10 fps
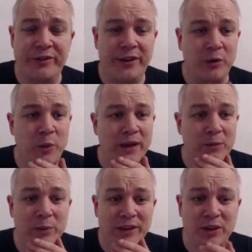offer.
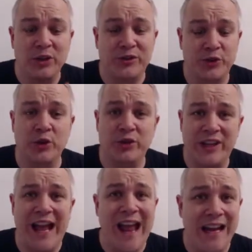We're, we're going to struggle to
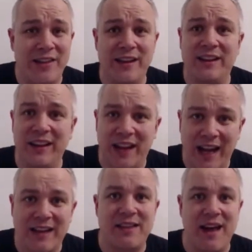get anything
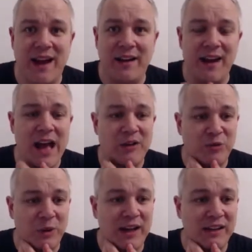like that
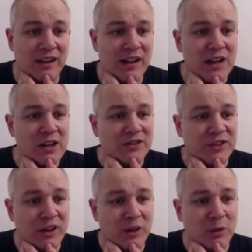as well.
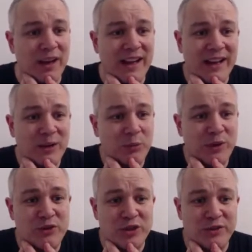So
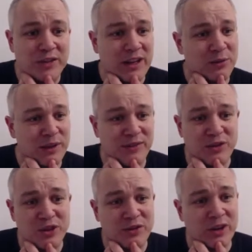we've just, it's
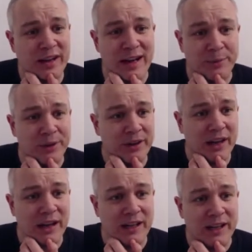just got to
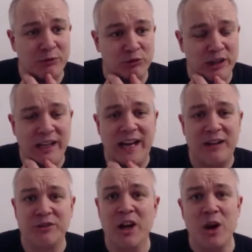happen it really
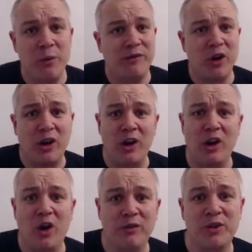has. We've got a
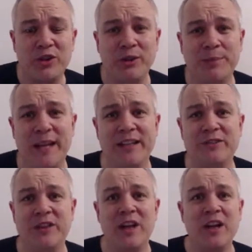lot of good young
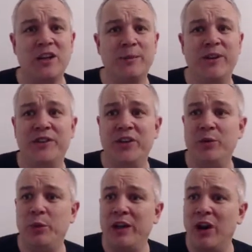players coming
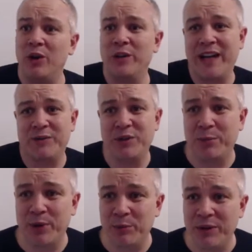through. We only have to
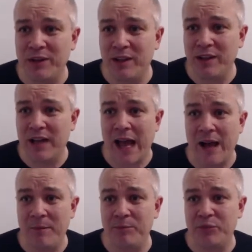put up with it
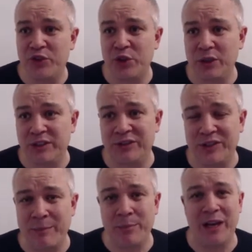um, till
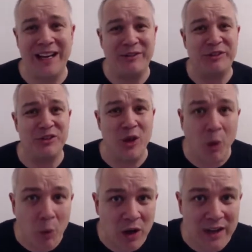December, and if it's
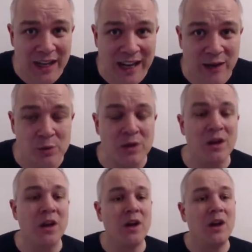not working out,